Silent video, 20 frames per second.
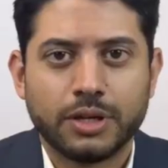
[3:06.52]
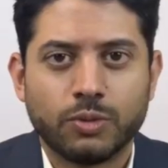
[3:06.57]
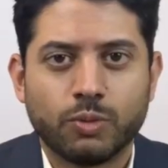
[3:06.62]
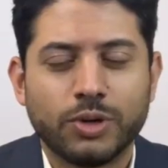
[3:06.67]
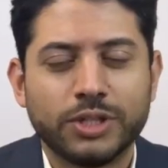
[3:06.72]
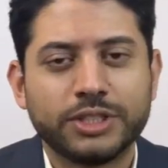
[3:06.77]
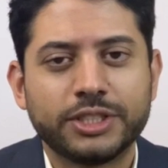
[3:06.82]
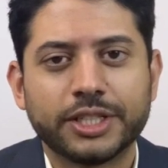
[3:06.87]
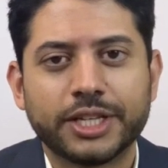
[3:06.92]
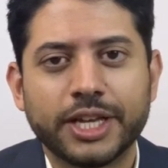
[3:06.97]

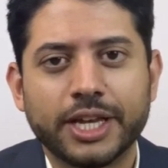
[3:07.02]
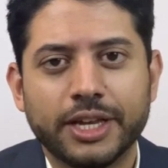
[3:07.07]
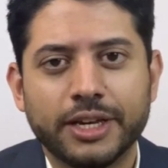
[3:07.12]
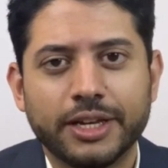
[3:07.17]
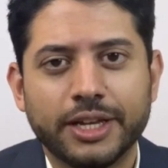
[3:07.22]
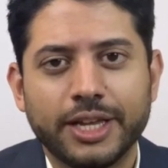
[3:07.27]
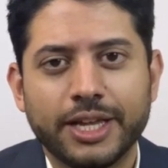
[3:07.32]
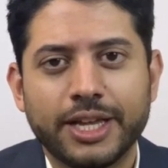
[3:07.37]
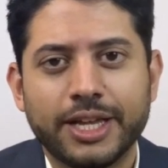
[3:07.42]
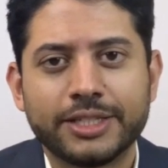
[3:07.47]
Once again,
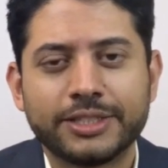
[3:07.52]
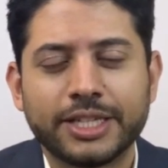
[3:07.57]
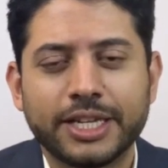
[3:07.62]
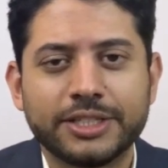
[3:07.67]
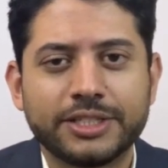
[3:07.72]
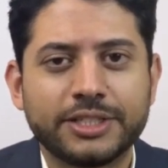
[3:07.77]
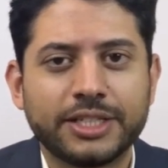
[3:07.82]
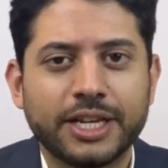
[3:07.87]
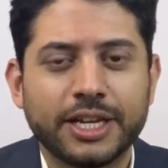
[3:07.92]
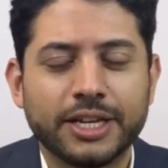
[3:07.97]
as I
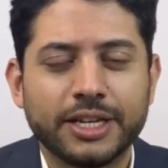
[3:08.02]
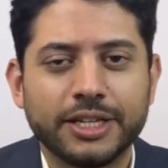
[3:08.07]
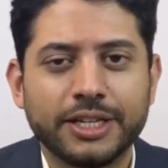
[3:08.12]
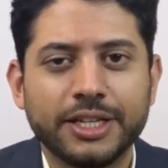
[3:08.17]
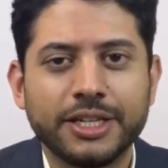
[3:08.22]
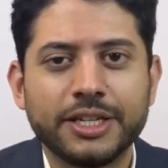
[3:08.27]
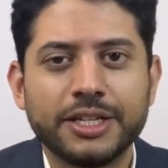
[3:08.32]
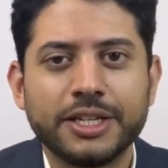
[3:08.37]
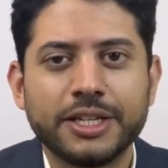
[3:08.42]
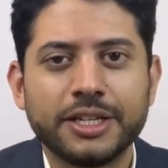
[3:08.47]
said,
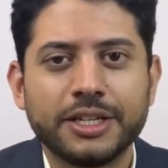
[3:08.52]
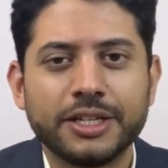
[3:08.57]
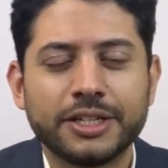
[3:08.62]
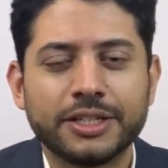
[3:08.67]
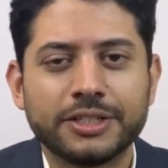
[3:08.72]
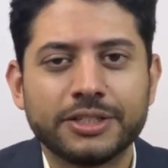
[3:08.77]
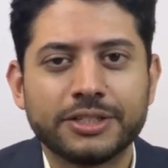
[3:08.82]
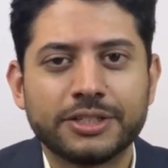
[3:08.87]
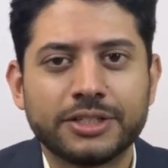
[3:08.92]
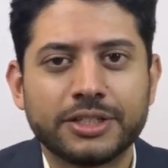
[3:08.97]
ED
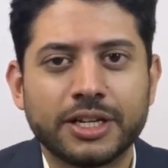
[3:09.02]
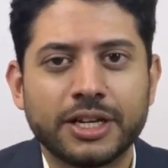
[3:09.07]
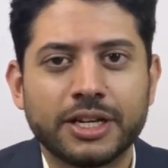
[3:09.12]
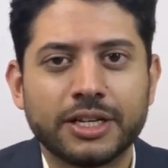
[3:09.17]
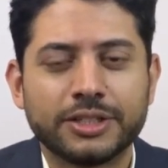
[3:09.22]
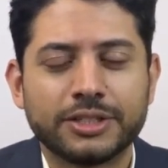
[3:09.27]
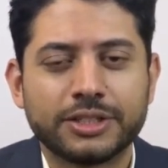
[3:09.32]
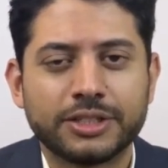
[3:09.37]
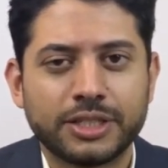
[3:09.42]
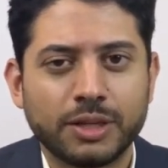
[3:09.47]
is
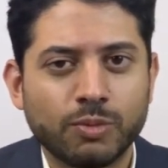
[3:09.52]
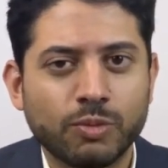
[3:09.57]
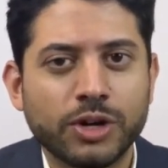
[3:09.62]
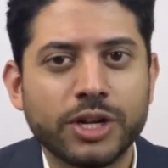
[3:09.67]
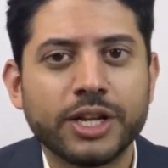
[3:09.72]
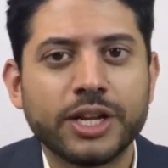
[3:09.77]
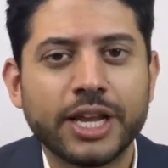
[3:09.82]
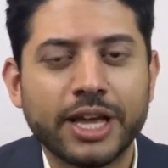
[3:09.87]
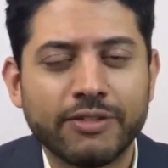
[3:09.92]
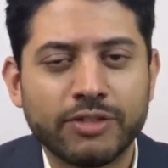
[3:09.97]
somewhat
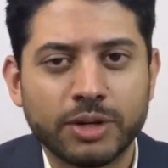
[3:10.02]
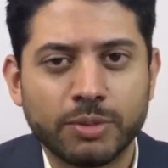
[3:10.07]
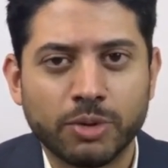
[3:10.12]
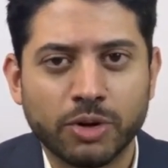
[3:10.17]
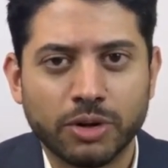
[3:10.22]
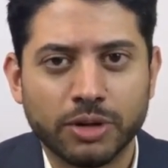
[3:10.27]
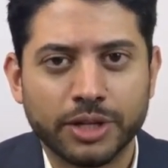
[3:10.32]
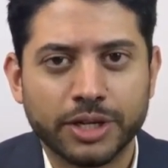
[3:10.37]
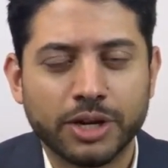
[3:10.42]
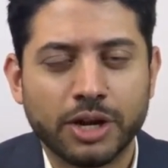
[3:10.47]

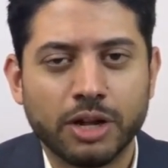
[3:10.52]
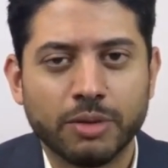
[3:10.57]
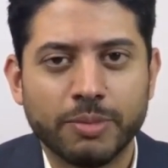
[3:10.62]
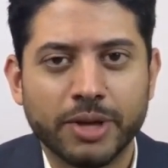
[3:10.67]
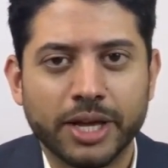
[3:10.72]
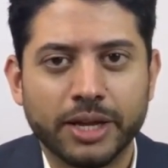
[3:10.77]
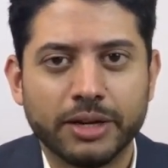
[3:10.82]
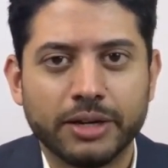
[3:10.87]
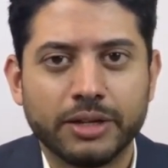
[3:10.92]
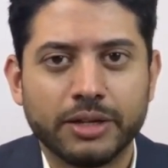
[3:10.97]
inevitable in all
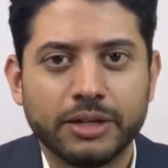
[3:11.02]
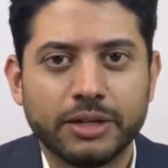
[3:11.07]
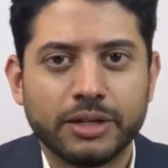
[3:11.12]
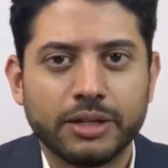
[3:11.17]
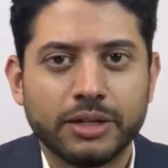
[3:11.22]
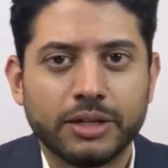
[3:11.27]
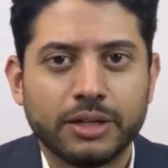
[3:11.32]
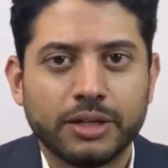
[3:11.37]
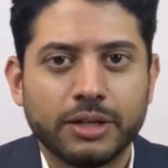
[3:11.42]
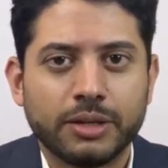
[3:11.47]
men,
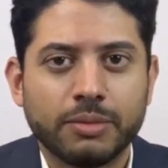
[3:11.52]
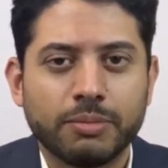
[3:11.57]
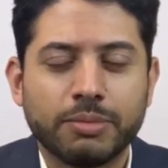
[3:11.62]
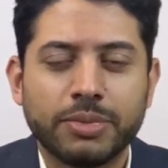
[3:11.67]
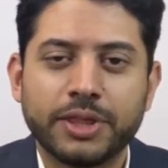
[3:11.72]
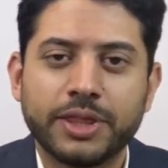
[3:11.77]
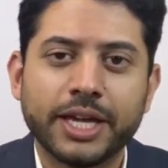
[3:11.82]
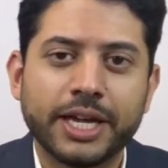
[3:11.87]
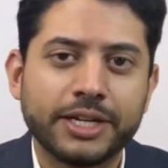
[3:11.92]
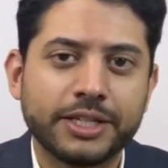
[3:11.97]

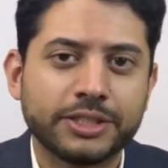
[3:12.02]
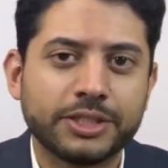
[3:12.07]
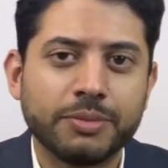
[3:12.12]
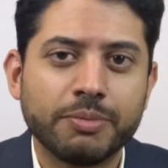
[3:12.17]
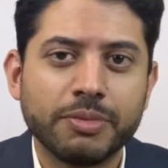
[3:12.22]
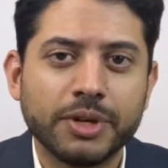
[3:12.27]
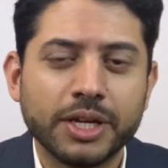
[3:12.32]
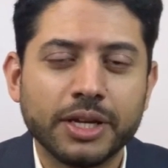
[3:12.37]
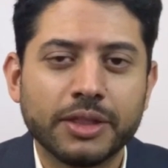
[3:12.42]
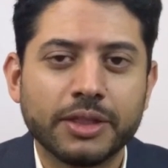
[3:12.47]
but that doesn't
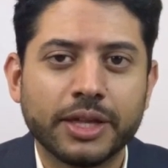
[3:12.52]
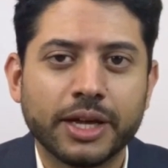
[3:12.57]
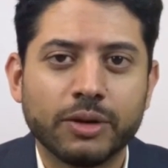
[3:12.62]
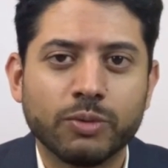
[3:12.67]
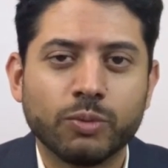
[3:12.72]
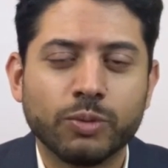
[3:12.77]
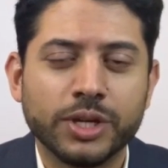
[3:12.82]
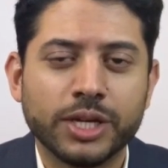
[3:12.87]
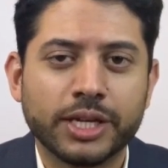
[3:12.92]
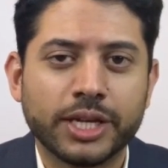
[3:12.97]
mean that
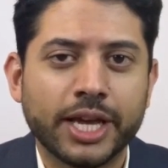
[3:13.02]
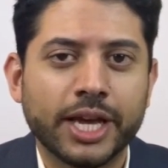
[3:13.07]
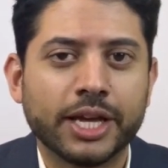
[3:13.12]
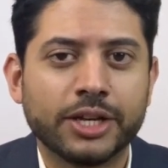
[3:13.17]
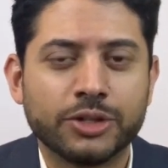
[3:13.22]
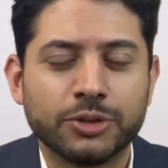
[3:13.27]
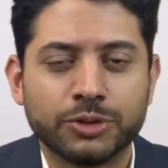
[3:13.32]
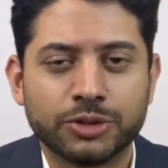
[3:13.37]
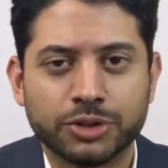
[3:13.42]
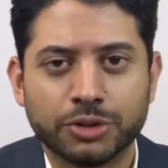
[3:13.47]
we can't
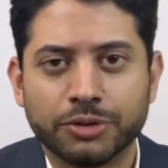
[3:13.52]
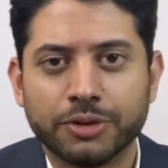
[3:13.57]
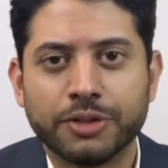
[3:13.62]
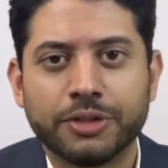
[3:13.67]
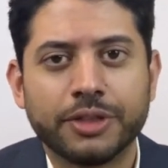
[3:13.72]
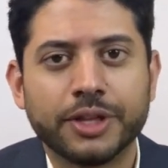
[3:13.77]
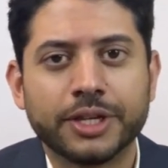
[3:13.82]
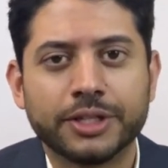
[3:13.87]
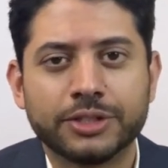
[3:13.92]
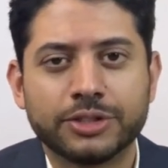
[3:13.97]
do certain
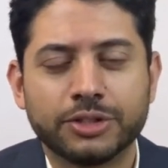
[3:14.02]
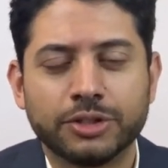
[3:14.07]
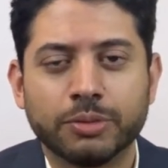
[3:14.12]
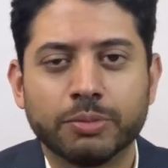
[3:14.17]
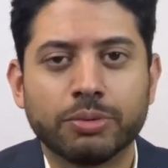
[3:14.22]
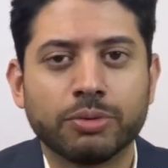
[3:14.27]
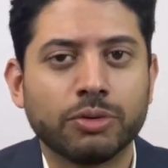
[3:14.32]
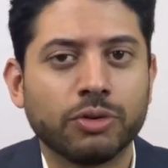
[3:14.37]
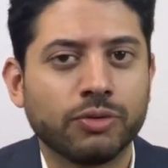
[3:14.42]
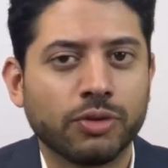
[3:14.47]
things to
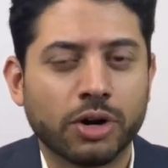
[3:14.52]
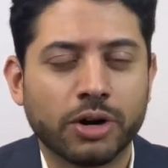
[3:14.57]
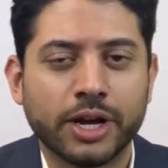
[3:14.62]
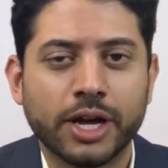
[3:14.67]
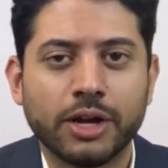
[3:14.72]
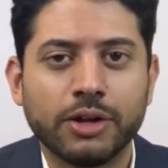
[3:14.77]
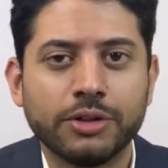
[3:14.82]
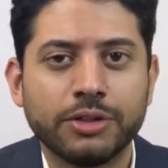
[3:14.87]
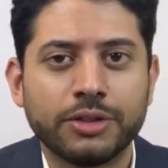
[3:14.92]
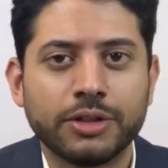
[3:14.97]
improve our
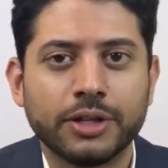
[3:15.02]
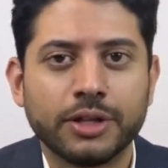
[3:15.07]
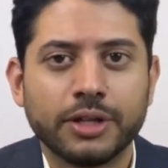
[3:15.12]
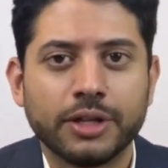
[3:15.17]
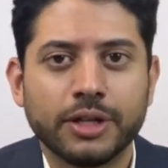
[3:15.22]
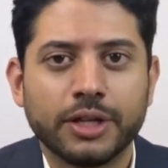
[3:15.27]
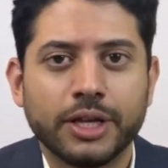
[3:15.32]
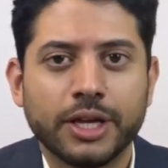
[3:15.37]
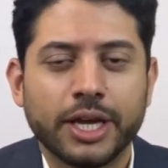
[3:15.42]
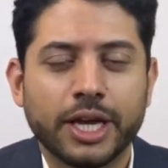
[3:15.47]
health
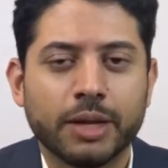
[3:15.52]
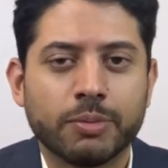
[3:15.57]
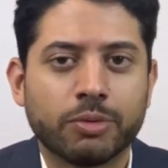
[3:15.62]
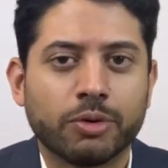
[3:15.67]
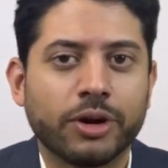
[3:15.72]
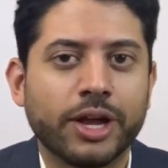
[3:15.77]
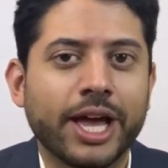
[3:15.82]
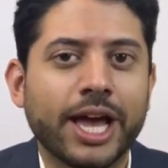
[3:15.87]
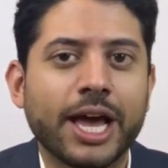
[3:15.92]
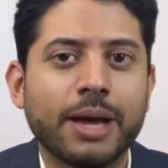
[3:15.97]
and
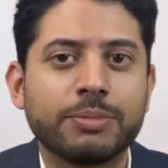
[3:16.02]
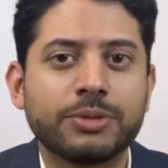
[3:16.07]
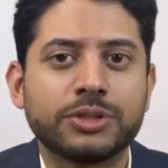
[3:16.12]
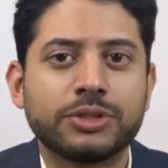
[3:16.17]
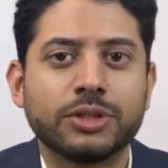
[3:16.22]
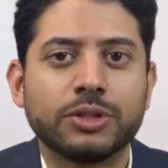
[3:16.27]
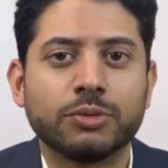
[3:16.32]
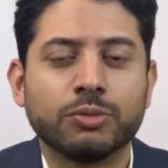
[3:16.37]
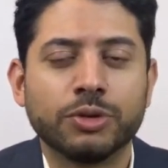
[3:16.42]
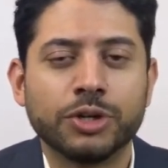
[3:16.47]

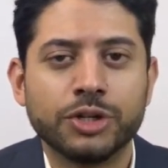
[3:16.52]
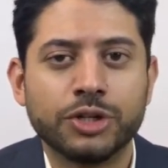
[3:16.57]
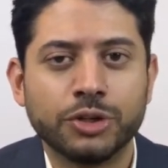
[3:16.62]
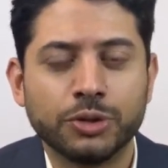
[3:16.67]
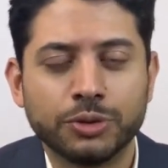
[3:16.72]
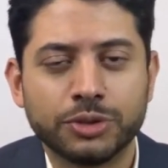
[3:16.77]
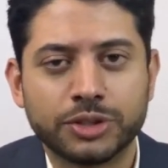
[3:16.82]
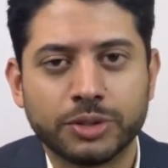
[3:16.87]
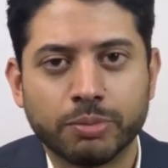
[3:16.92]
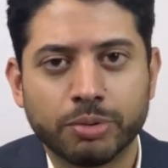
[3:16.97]
perhaps
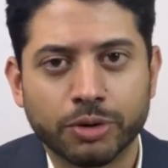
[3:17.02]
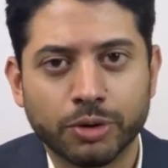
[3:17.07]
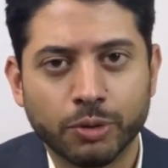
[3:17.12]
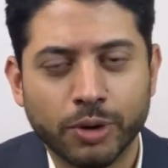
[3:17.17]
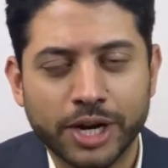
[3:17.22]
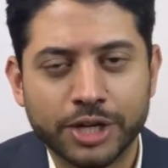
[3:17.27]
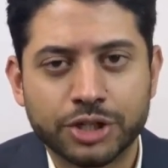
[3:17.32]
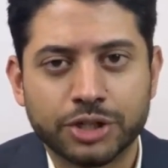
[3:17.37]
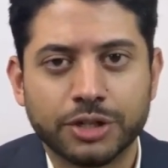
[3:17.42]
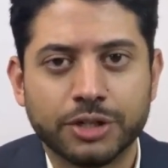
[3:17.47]
reduce the
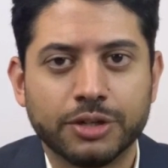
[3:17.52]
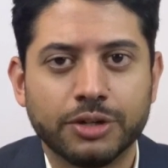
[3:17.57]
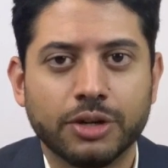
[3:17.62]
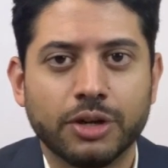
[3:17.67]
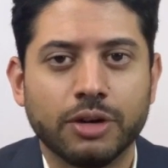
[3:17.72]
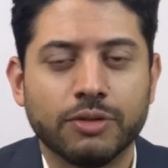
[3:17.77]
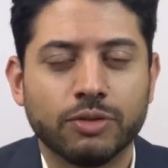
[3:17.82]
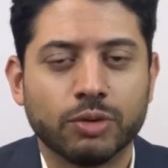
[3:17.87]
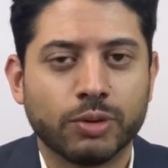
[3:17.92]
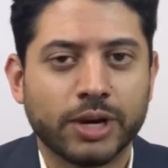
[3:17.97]
progression
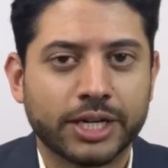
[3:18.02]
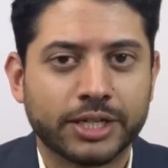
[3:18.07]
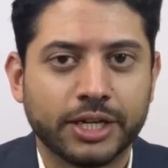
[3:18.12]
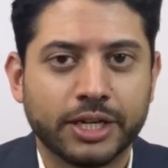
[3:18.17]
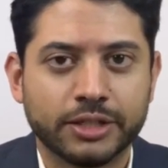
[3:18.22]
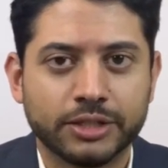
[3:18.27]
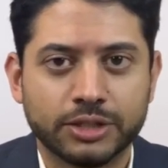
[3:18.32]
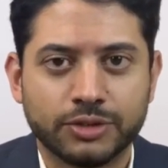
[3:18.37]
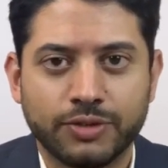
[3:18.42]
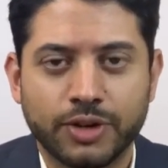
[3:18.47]
of erectile
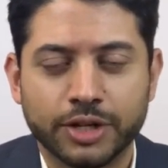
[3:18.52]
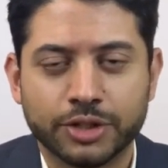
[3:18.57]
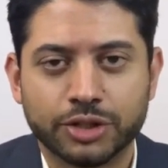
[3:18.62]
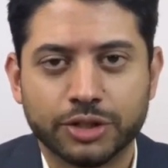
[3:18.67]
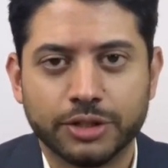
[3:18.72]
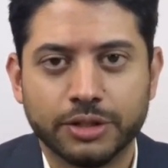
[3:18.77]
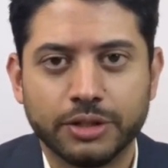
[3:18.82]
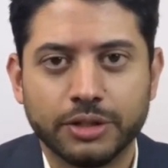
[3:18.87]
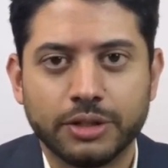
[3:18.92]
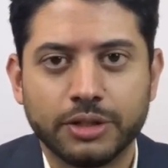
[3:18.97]
dysfunction.